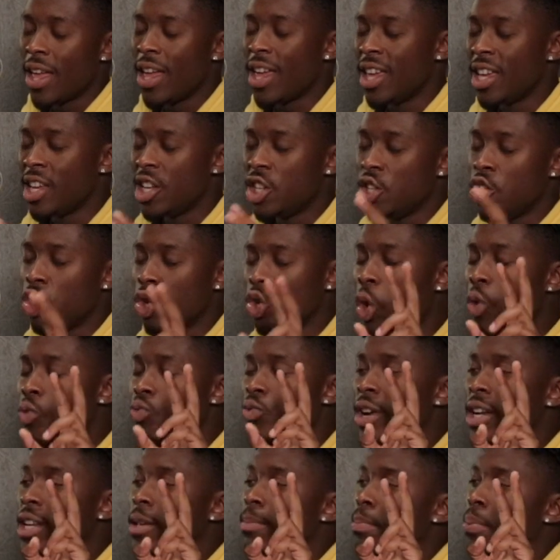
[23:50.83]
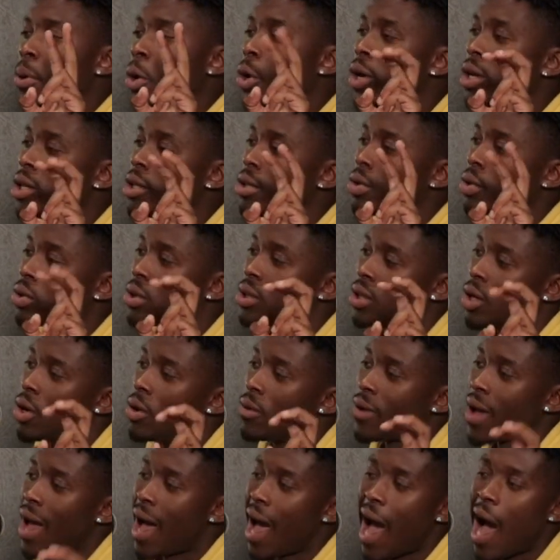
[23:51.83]
you're not really putting
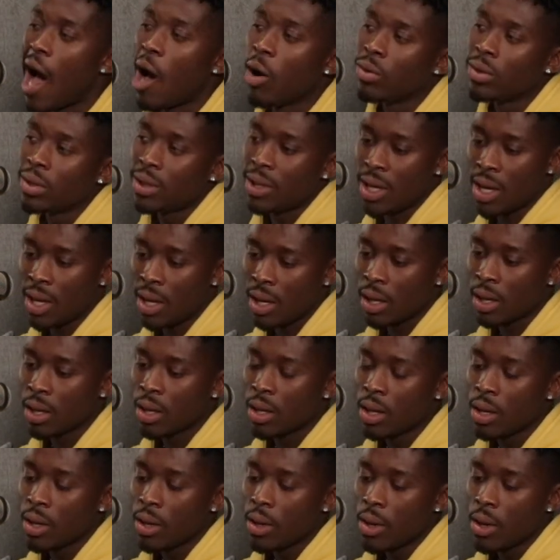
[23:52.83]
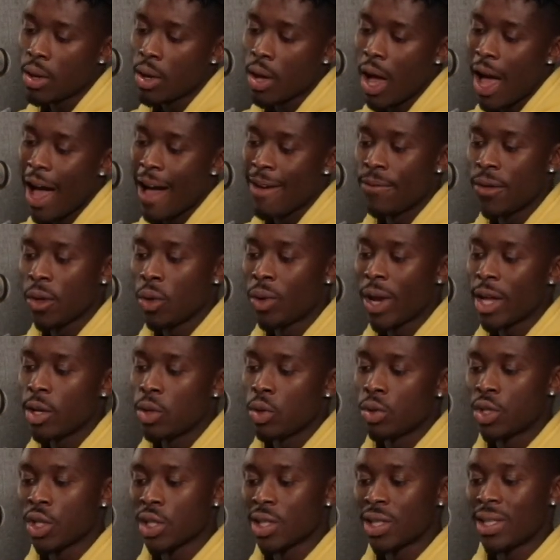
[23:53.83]
yourself out there. I feel like
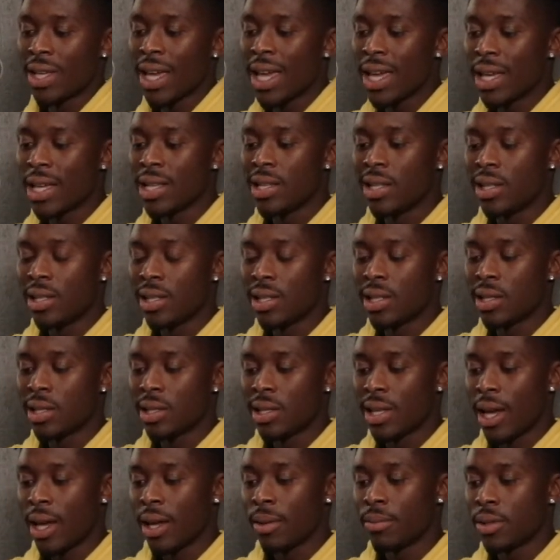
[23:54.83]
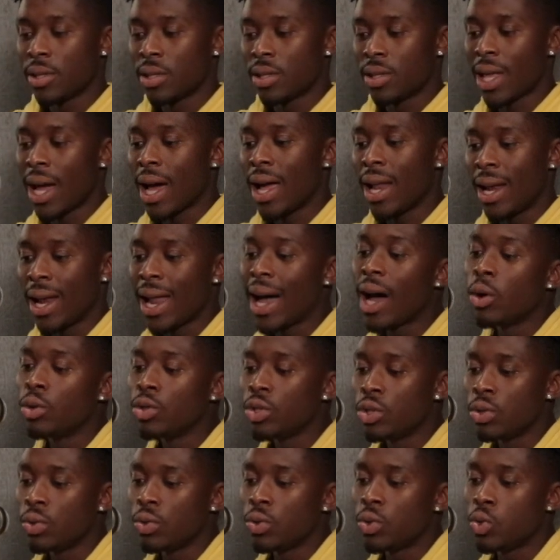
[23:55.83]
you're just taking steps that allow
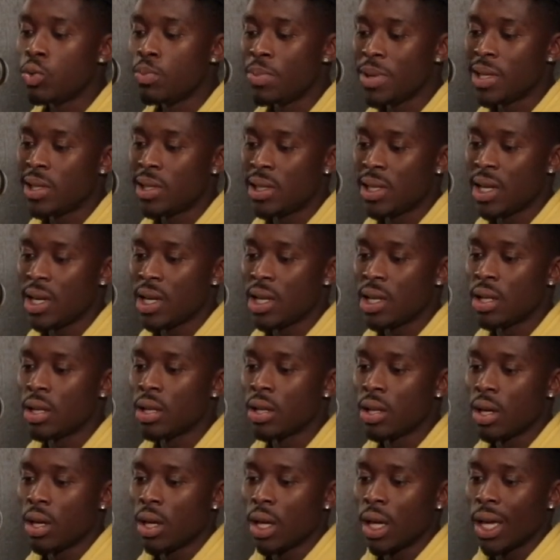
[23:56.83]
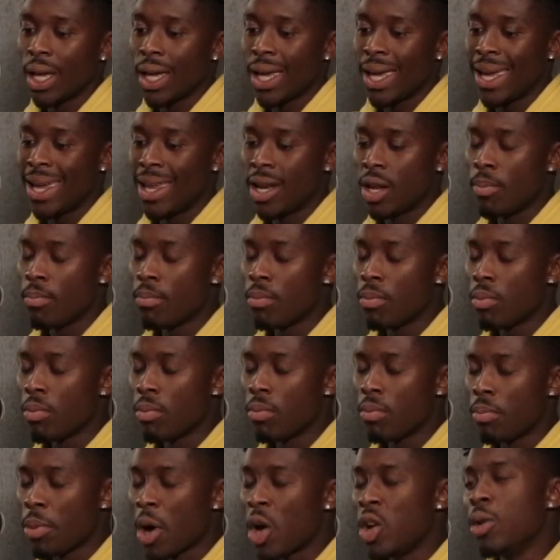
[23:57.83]
you to be seen in
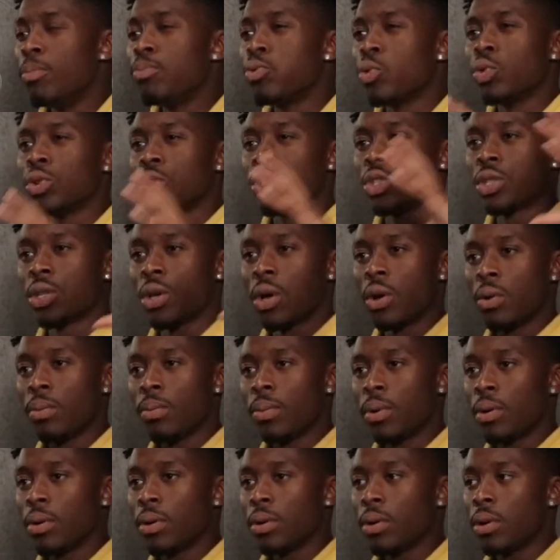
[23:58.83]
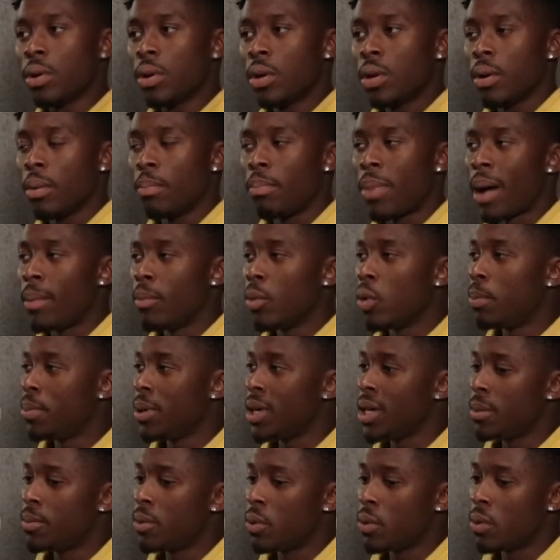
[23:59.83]
a broader scope by more
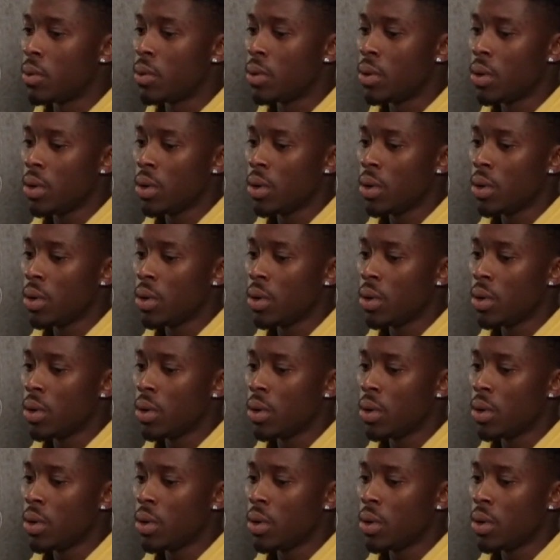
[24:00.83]
people.